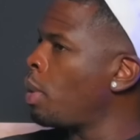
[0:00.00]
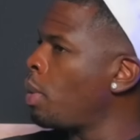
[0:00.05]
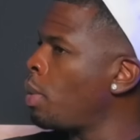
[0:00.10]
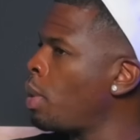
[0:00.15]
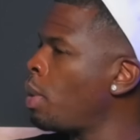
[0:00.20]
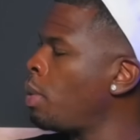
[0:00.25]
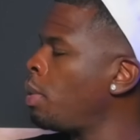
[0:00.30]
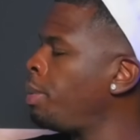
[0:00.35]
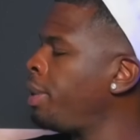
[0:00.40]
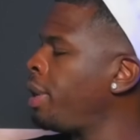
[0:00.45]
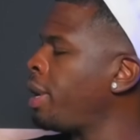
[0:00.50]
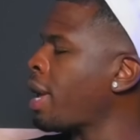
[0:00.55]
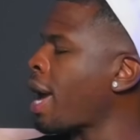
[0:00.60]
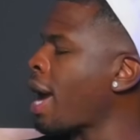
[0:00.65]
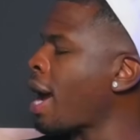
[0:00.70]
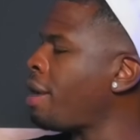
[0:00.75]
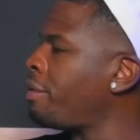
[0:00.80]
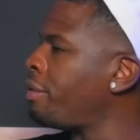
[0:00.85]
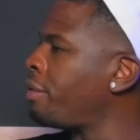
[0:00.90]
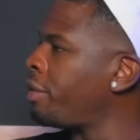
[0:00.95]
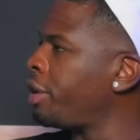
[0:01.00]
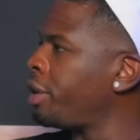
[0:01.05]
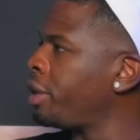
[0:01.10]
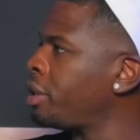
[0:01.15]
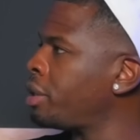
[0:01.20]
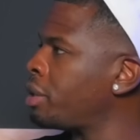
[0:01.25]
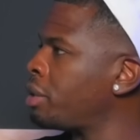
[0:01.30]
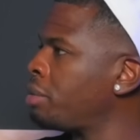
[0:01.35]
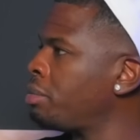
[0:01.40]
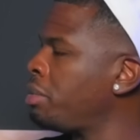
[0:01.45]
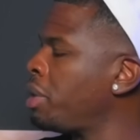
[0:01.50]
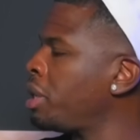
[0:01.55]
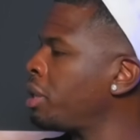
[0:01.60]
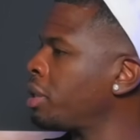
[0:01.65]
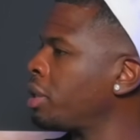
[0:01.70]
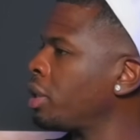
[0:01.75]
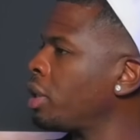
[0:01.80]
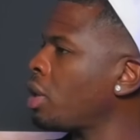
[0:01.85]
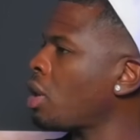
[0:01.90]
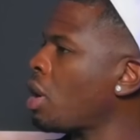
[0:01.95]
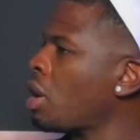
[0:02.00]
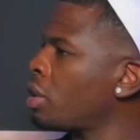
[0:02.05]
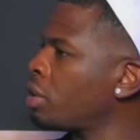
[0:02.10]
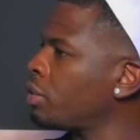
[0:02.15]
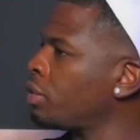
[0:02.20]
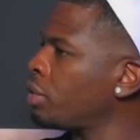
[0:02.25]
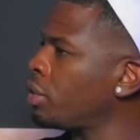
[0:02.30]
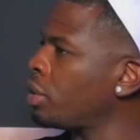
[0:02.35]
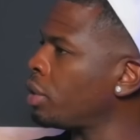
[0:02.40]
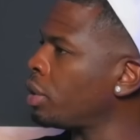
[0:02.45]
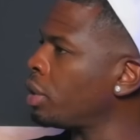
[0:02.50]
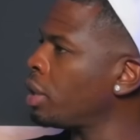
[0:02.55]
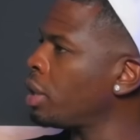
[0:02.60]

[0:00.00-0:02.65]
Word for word: well, what would be the average monthly cost for?